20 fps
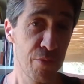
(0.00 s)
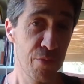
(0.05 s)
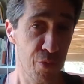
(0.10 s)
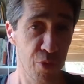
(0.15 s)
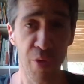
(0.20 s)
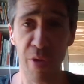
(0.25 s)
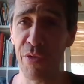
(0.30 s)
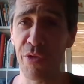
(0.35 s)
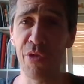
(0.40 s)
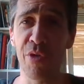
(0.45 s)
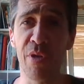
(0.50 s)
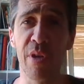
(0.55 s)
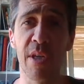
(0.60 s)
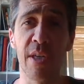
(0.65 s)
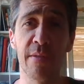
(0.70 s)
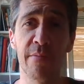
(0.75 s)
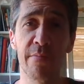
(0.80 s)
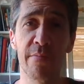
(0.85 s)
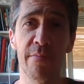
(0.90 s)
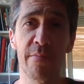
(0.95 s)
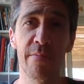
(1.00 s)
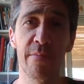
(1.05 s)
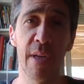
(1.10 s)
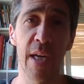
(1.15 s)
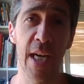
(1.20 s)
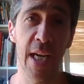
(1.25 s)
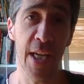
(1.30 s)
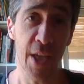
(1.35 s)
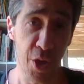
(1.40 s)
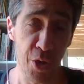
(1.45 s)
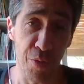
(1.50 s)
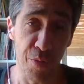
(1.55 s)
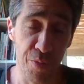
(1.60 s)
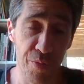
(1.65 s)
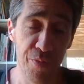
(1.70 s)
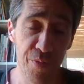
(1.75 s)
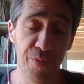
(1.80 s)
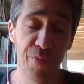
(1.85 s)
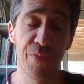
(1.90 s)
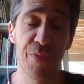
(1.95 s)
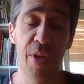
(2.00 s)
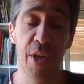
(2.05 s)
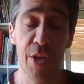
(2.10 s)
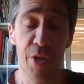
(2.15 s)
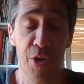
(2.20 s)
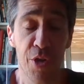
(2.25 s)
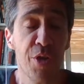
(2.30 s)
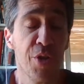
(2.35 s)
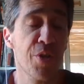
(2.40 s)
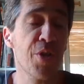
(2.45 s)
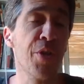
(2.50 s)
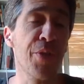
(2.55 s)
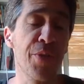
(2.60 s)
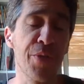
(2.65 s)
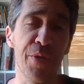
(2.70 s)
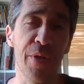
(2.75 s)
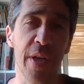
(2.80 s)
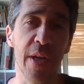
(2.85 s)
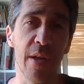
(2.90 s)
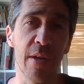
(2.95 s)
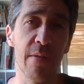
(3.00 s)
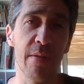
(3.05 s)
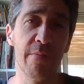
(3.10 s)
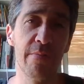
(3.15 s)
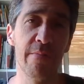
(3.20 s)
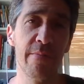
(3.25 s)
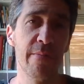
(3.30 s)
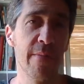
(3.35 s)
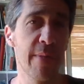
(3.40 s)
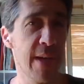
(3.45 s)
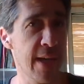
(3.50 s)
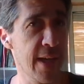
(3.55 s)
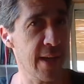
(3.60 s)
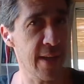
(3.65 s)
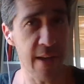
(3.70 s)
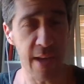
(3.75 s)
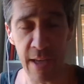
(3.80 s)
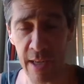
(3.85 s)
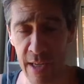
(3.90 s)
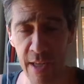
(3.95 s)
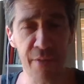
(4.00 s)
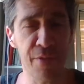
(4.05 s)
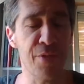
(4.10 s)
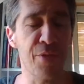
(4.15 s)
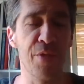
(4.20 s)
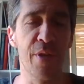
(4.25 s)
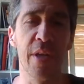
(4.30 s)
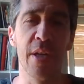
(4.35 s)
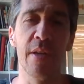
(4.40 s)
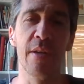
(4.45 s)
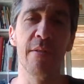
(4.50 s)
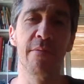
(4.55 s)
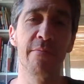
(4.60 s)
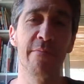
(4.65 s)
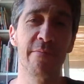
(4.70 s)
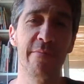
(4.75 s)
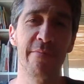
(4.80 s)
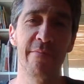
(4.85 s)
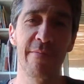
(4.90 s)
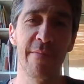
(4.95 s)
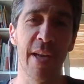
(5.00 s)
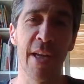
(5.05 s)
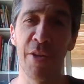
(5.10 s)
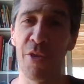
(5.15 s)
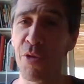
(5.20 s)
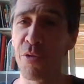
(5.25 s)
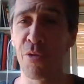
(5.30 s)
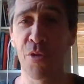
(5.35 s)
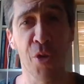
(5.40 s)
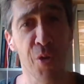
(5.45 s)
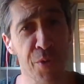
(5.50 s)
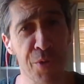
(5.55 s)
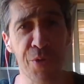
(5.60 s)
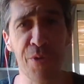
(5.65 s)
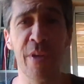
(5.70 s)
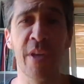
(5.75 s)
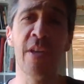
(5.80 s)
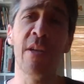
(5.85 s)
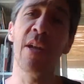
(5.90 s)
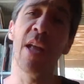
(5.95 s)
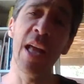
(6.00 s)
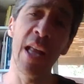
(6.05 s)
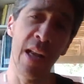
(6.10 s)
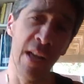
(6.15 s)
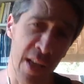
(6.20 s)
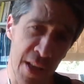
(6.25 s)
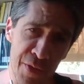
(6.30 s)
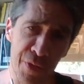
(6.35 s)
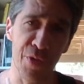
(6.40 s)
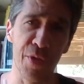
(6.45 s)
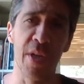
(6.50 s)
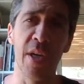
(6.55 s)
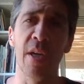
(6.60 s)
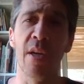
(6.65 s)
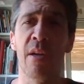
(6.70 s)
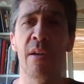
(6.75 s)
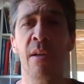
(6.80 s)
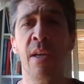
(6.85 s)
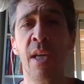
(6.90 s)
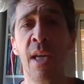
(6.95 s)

whoever you are. I know. I know you're going through hell. I live through hell. I don't go through hell, I live through hell.